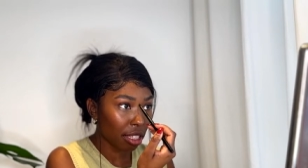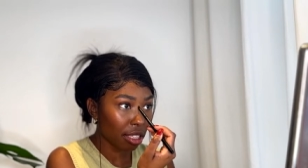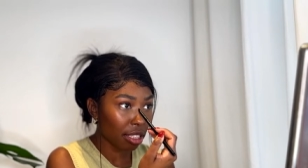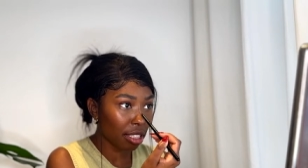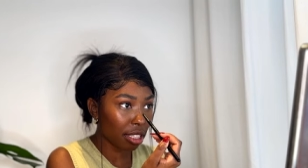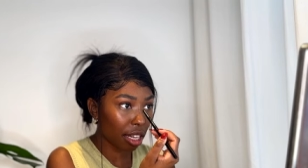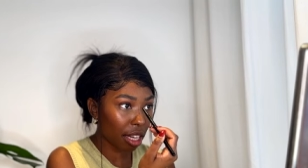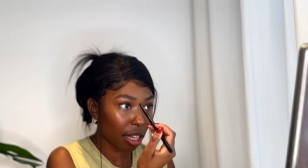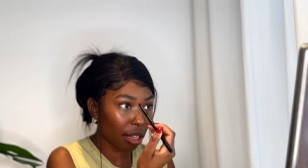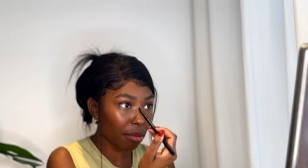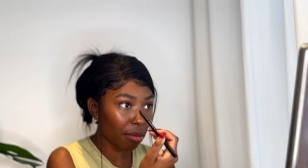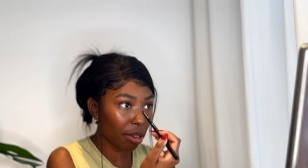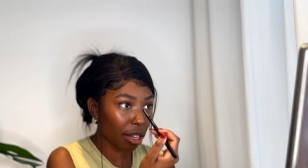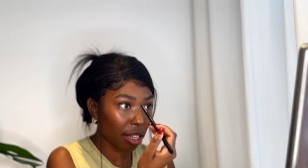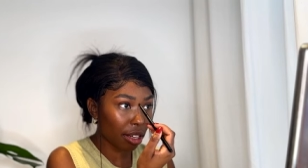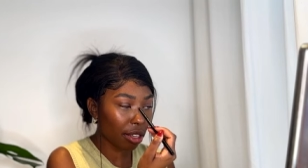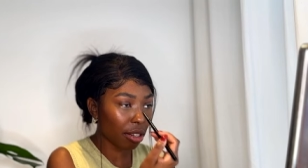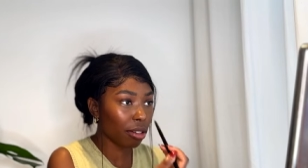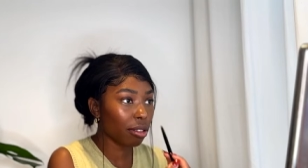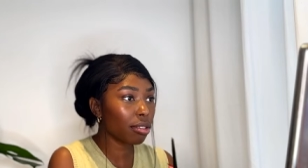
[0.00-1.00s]
down my
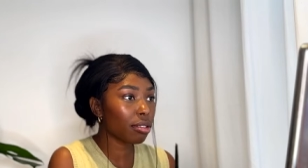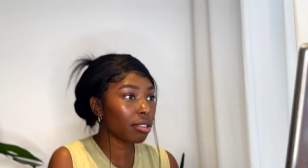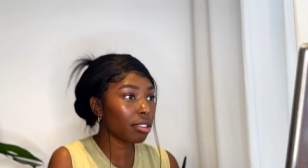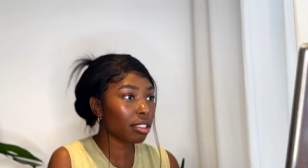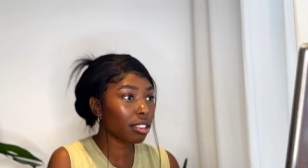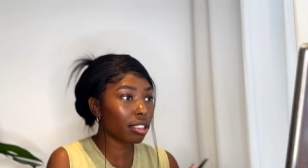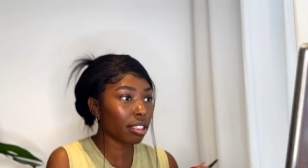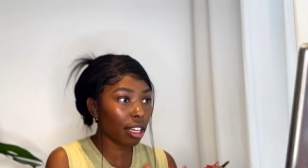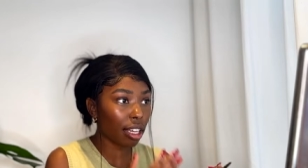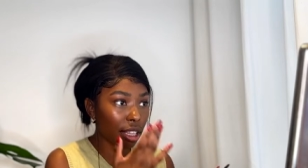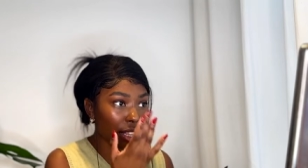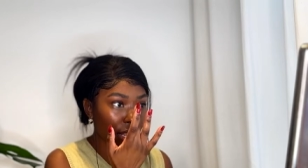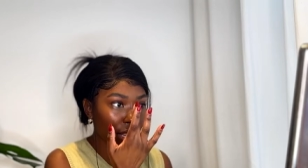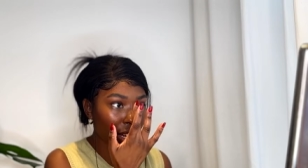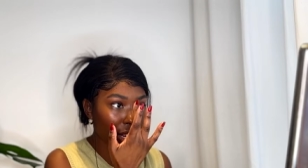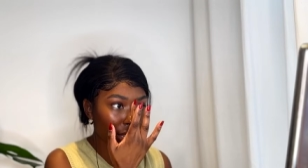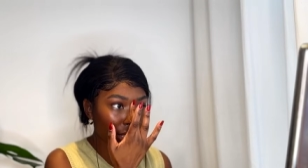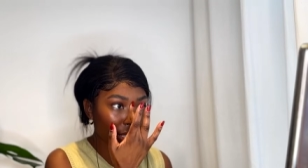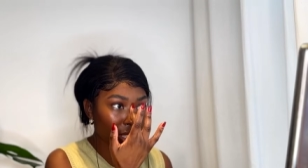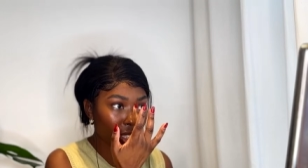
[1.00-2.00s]
nose. And then
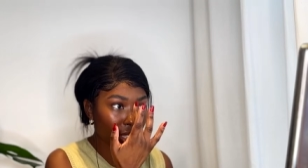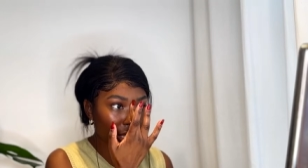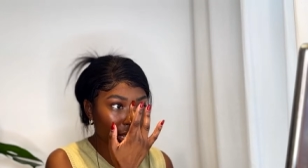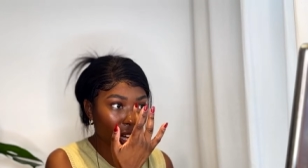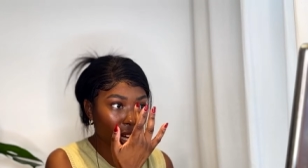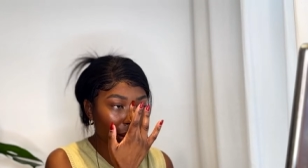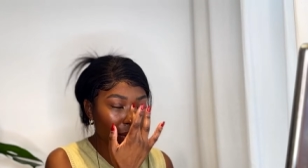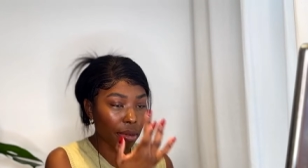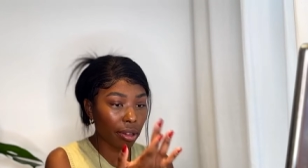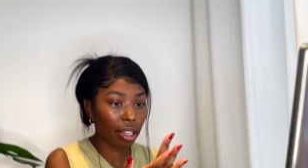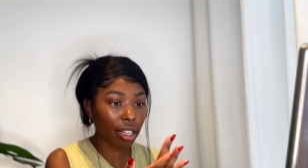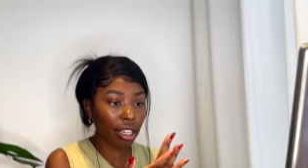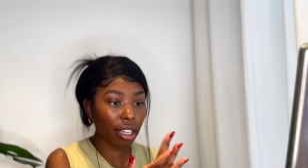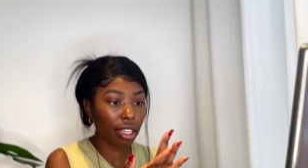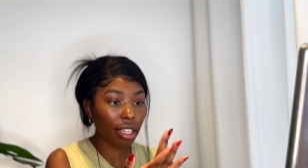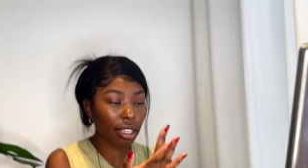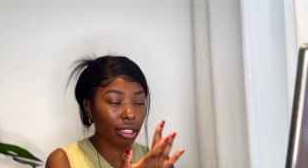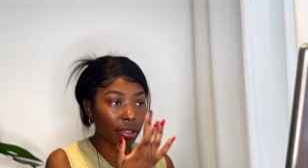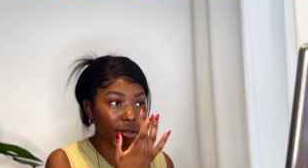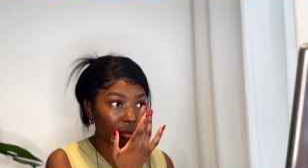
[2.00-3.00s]
I just tap it
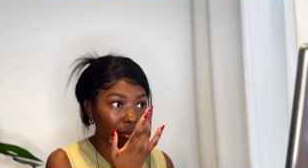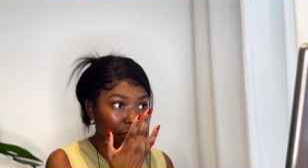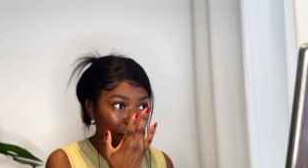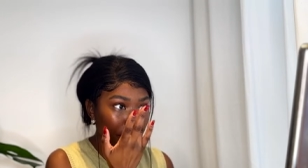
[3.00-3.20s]
in